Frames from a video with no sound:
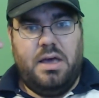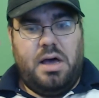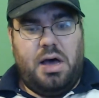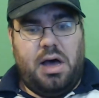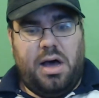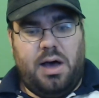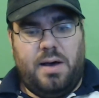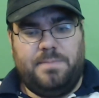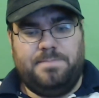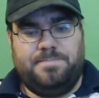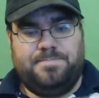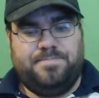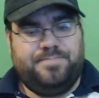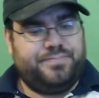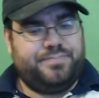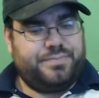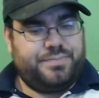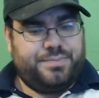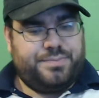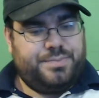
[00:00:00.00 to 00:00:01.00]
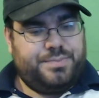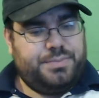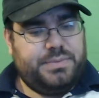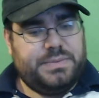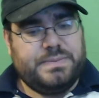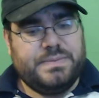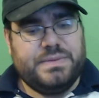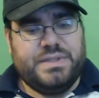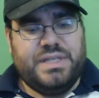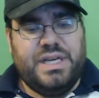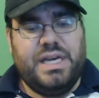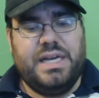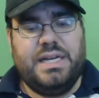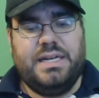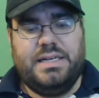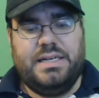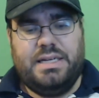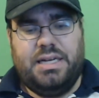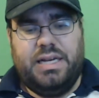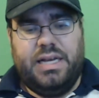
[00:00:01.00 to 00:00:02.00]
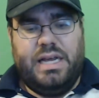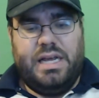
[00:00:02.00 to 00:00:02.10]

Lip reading: And